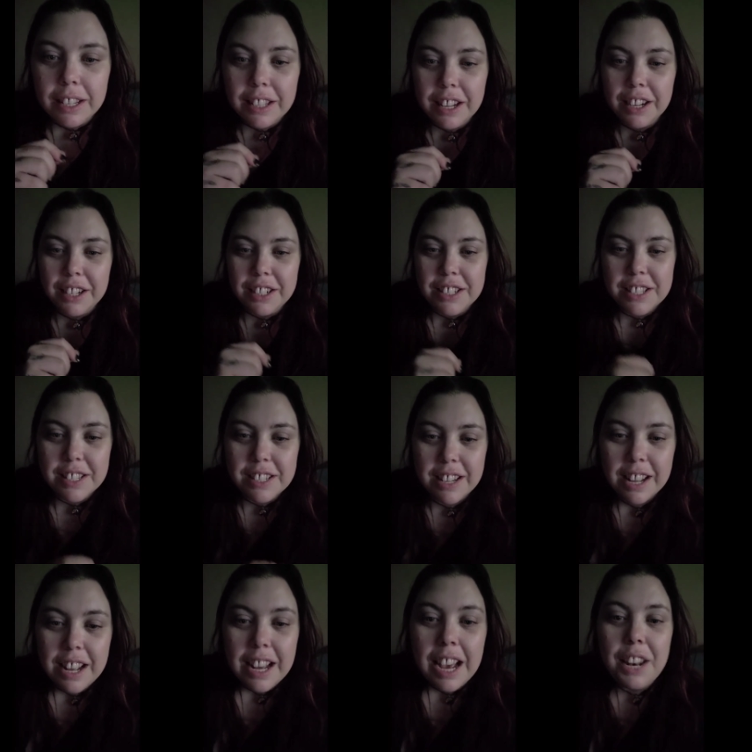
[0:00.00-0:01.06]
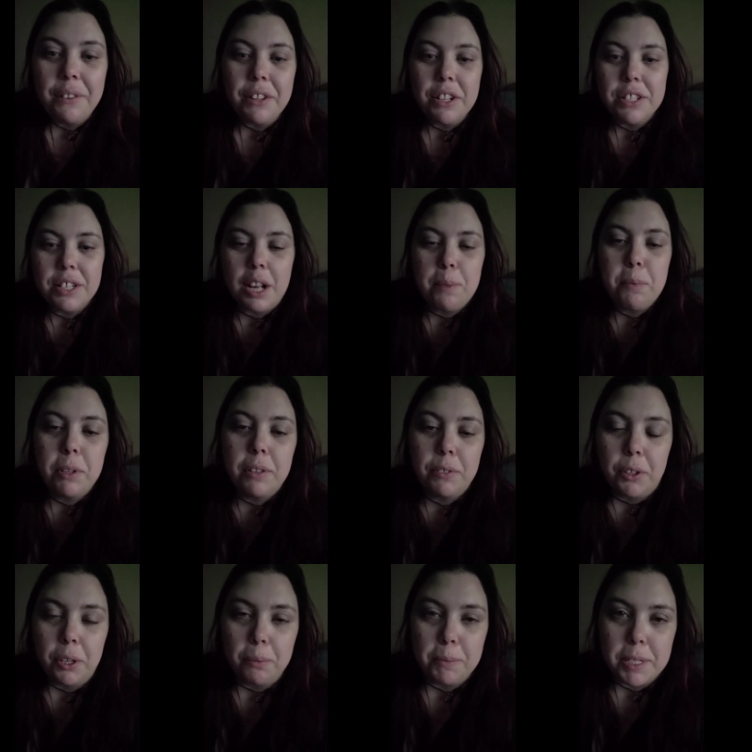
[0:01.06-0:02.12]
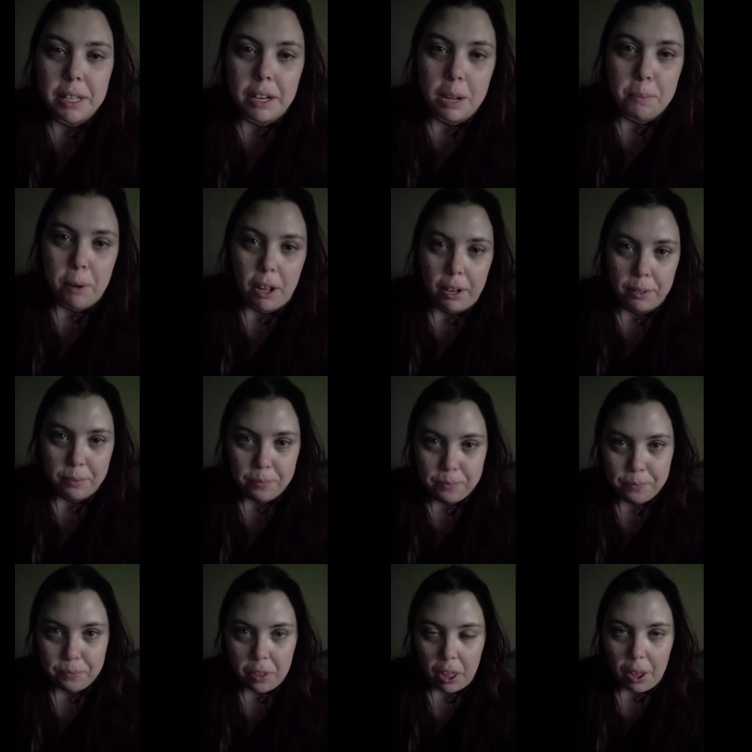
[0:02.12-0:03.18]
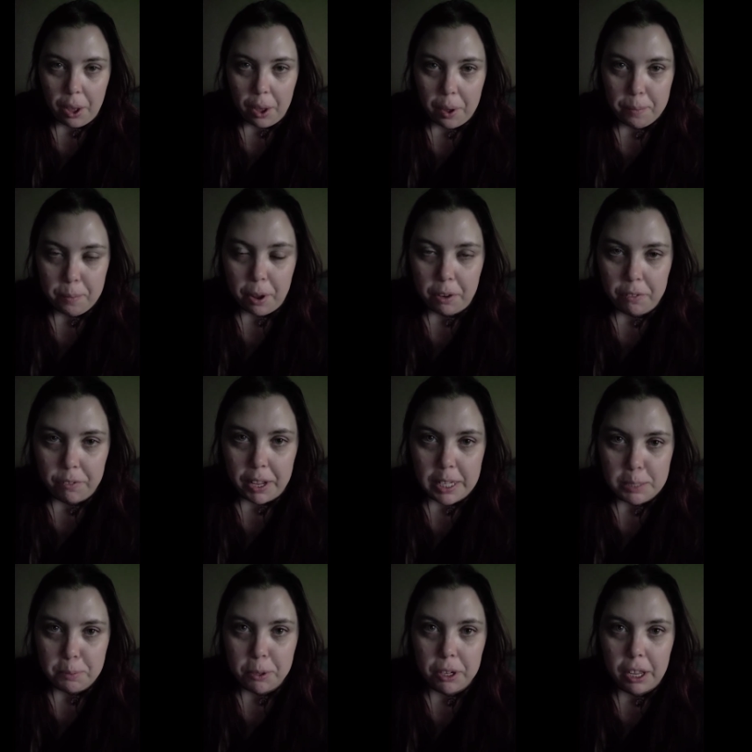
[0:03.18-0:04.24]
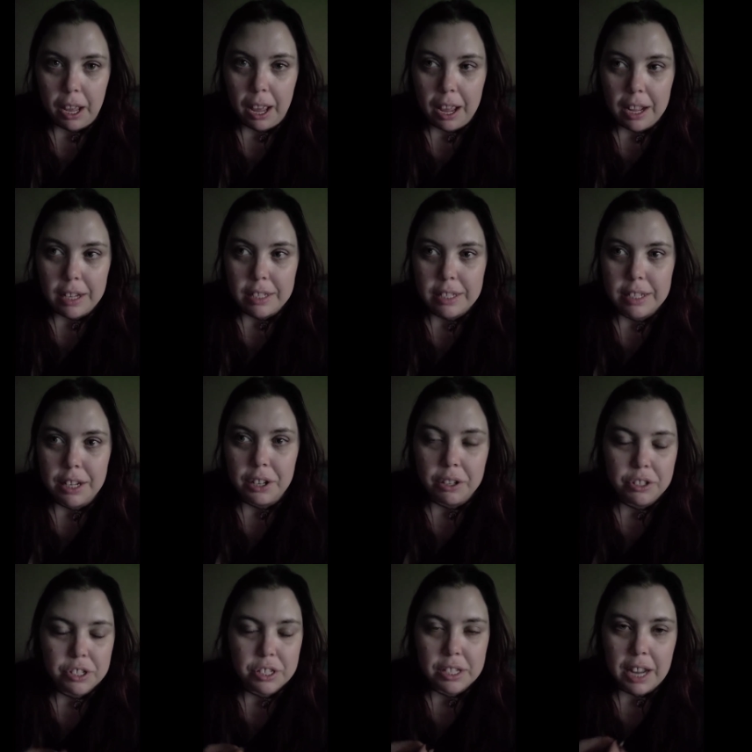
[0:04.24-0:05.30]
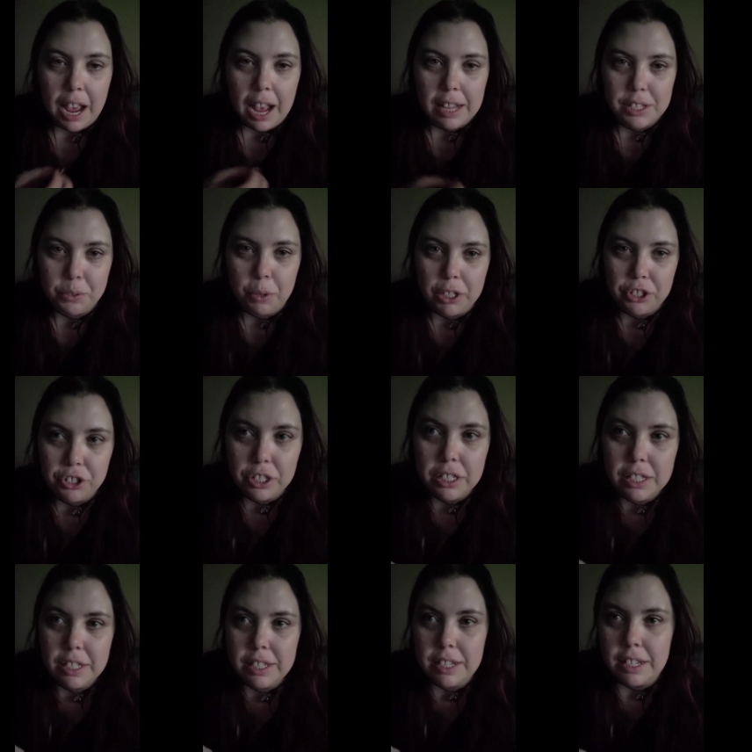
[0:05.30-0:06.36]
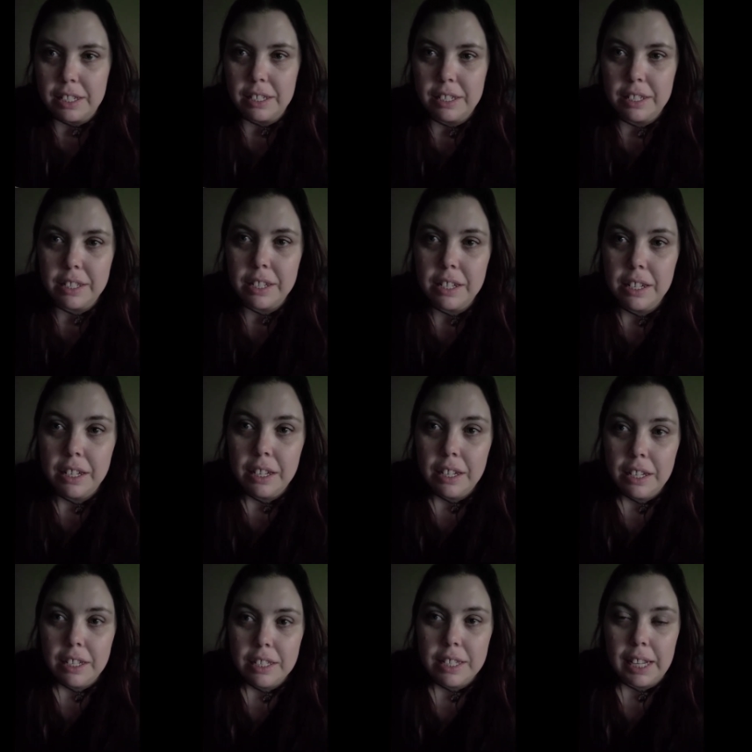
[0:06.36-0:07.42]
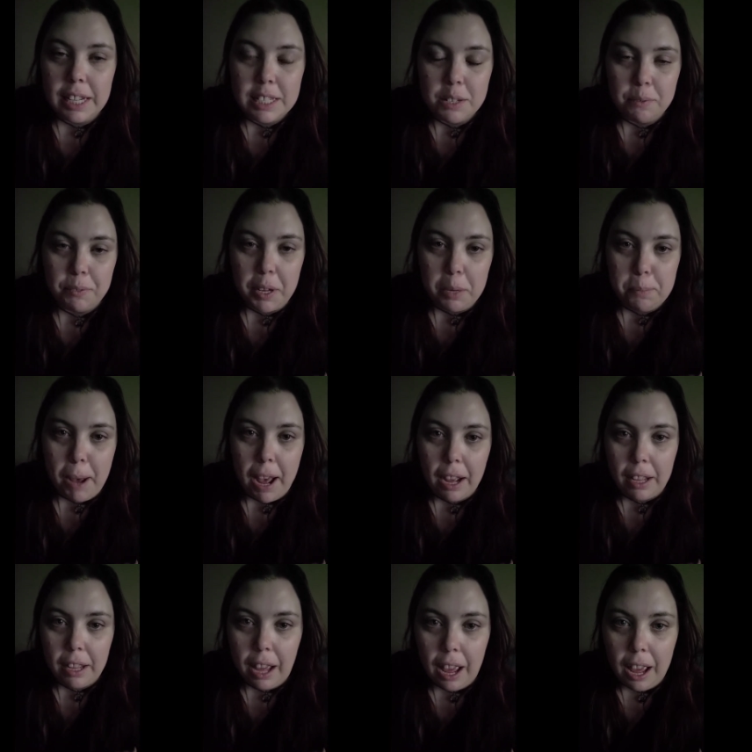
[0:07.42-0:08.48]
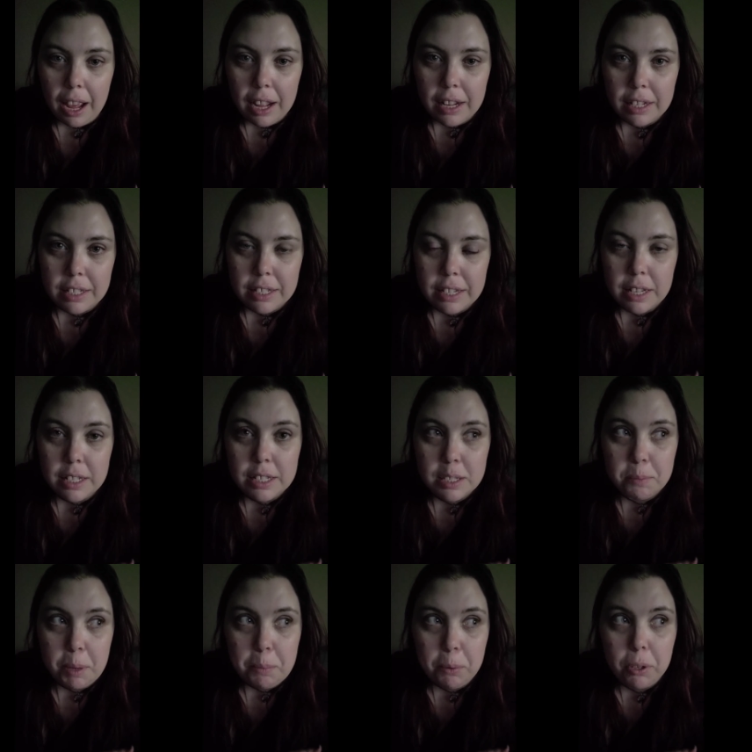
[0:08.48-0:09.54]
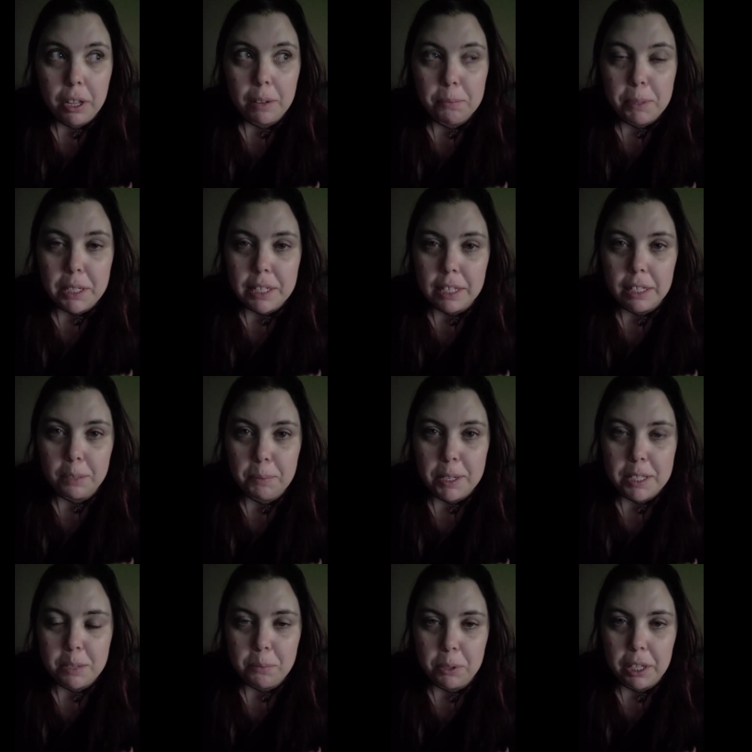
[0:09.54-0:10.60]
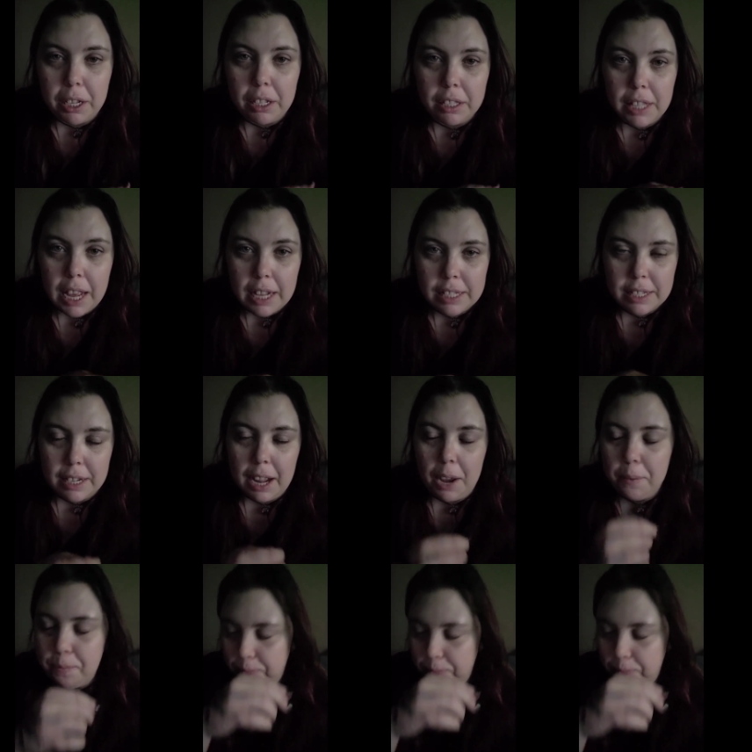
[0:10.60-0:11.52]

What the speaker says: There's a couple of groups that I'm on Facebook, and just to ask questions and to get some feedback. And some people have been telling me some really good things today.